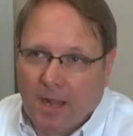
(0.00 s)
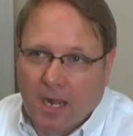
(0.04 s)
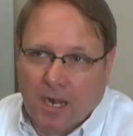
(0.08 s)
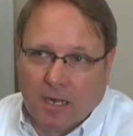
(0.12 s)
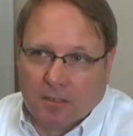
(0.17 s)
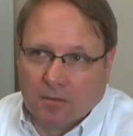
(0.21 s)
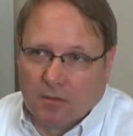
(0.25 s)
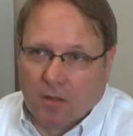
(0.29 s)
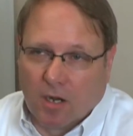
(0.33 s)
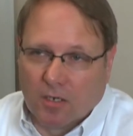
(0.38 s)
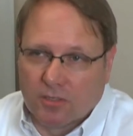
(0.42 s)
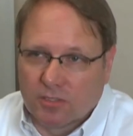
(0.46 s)

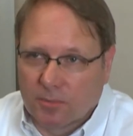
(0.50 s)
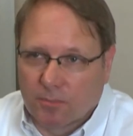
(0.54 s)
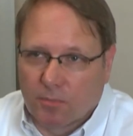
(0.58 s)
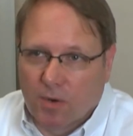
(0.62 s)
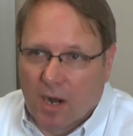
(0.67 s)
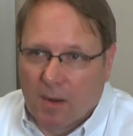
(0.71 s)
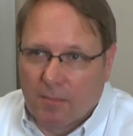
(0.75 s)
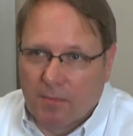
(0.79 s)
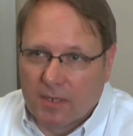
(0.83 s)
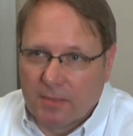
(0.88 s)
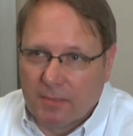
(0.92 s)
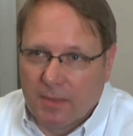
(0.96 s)
Larger
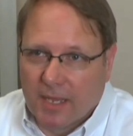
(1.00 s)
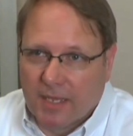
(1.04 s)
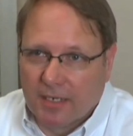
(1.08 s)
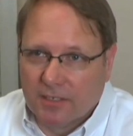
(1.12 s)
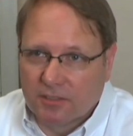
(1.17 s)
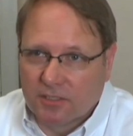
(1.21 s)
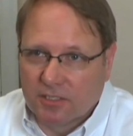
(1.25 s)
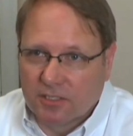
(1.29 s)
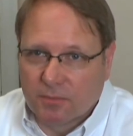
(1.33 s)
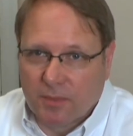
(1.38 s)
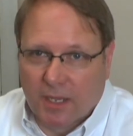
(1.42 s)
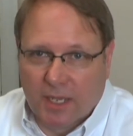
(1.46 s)
property
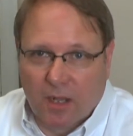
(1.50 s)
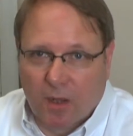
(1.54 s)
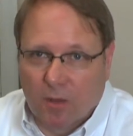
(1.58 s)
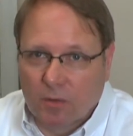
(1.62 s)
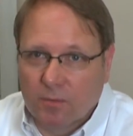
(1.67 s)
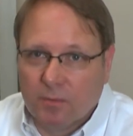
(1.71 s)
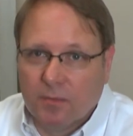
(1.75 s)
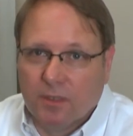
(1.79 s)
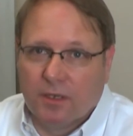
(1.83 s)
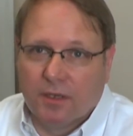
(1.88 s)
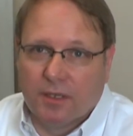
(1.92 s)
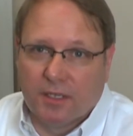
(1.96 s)
managers may
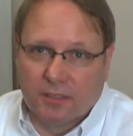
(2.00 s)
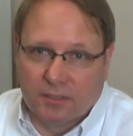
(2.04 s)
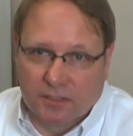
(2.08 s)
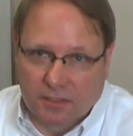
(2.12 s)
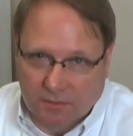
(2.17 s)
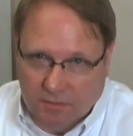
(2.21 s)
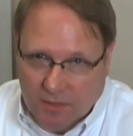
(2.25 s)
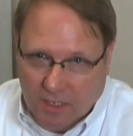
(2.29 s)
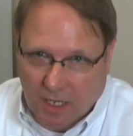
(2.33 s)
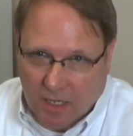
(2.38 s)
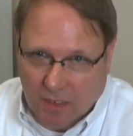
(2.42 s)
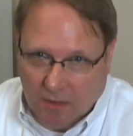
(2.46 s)
hold millions
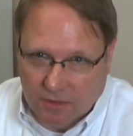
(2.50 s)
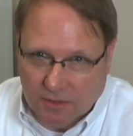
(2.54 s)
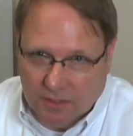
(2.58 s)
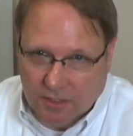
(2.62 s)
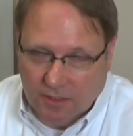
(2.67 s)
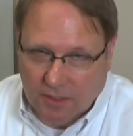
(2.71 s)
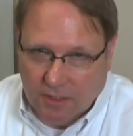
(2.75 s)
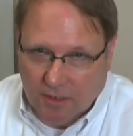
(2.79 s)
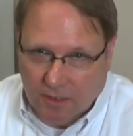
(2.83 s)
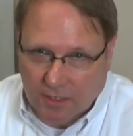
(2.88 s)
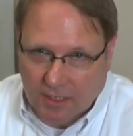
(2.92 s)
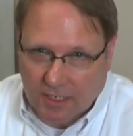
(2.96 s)
of dollars
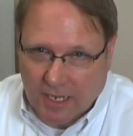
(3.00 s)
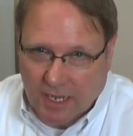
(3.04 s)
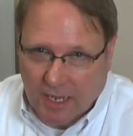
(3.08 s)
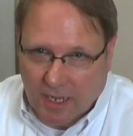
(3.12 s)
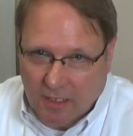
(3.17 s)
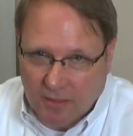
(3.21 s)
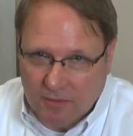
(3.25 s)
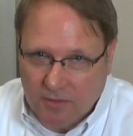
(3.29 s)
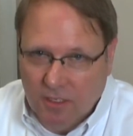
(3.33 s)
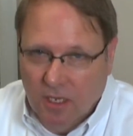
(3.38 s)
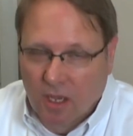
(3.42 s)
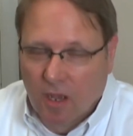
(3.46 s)
in their
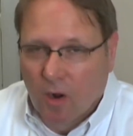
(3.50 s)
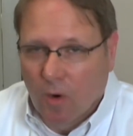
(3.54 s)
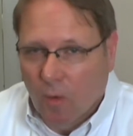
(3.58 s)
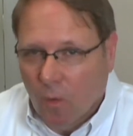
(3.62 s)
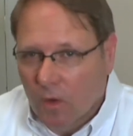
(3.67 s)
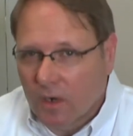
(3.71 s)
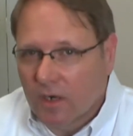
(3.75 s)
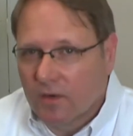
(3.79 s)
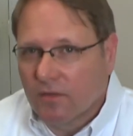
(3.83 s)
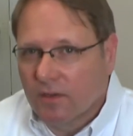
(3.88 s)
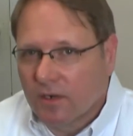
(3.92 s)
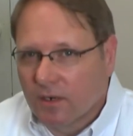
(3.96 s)
accounts.
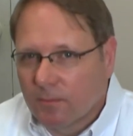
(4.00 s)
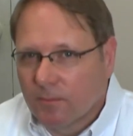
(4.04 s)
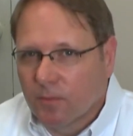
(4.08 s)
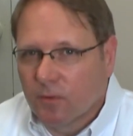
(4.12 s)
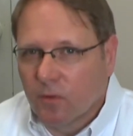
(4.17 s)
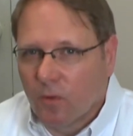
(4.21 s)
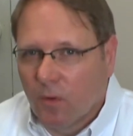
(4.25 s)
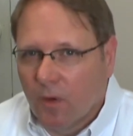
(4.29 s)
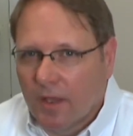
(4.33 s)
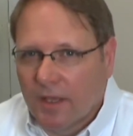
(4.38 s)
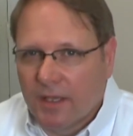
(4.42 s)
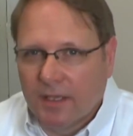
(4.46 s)
What if an
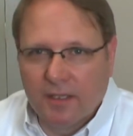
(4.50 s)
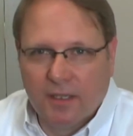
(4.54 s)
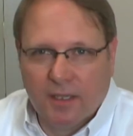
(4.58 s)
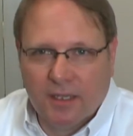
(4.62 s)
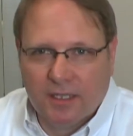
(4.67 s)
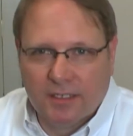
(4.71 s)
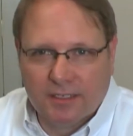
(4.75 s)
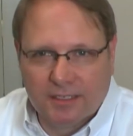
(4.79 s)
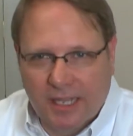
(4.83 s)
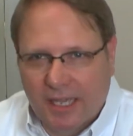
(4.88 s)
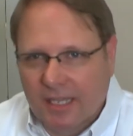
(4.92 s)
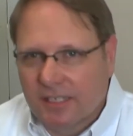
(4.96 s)
employee
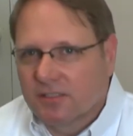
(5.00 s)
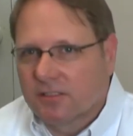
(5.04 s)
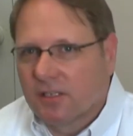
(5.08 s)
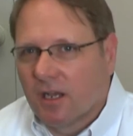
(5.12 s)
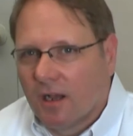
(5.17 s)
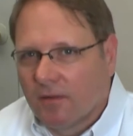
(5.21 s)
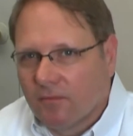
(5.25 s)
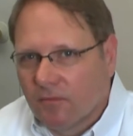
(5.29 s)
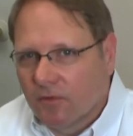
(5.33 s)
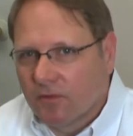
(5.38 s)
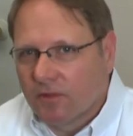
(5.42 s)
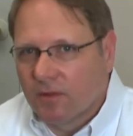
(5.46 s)
takes
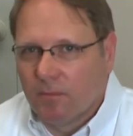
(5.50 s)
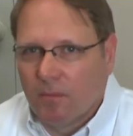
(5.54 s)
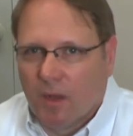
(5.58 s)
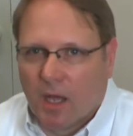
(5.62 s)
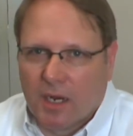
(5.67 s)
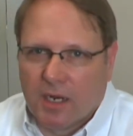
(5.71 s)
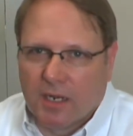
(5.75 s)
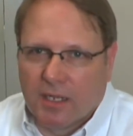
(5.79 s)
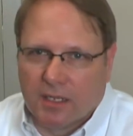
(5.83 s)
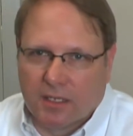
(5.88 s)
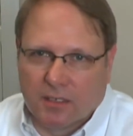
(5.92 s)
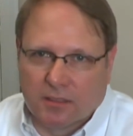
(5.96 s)
off with the
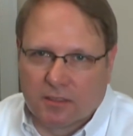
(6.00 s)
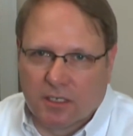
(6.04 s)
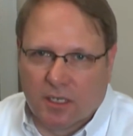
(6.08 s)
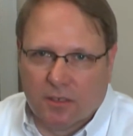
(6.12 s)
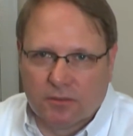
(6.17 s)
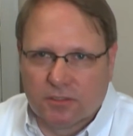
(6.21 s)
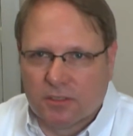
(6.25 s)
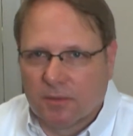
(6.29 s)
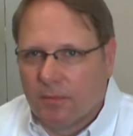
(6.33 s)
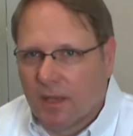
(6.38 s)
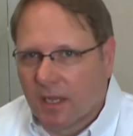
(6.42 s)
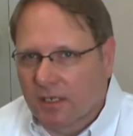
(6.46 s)
money and
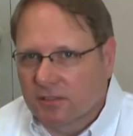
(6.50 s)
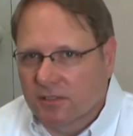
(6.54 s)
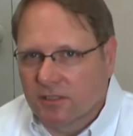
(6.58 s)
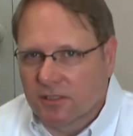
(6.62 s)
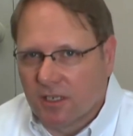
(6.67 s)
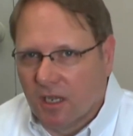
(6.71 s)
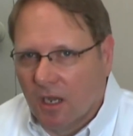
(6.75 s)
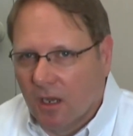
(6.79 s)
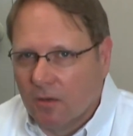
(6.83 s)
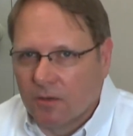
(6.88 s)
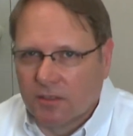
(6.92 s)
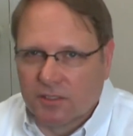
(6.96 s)
goes to
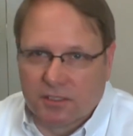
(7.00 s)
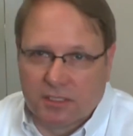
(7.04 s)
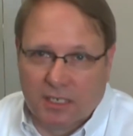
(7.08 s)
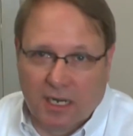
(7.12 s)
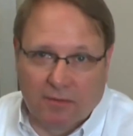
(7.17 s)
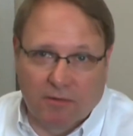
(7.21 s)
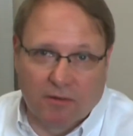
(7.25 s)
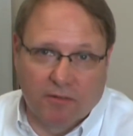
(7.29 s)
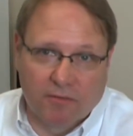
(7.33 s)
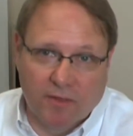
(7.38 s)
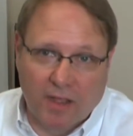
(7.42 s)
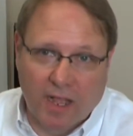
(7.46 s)
Mexico and is
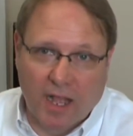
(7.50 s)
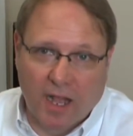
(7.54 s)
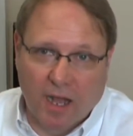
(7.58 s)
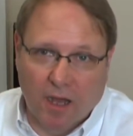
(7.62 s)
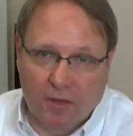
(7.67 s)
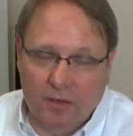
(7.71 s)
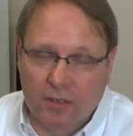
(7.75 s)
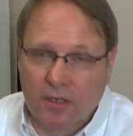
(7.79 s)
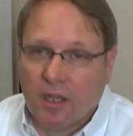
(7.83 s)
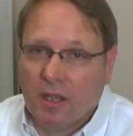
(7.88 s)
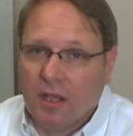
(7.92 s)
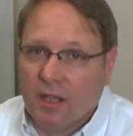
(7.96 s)
never
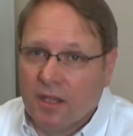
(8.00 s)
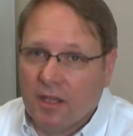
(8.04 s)
found?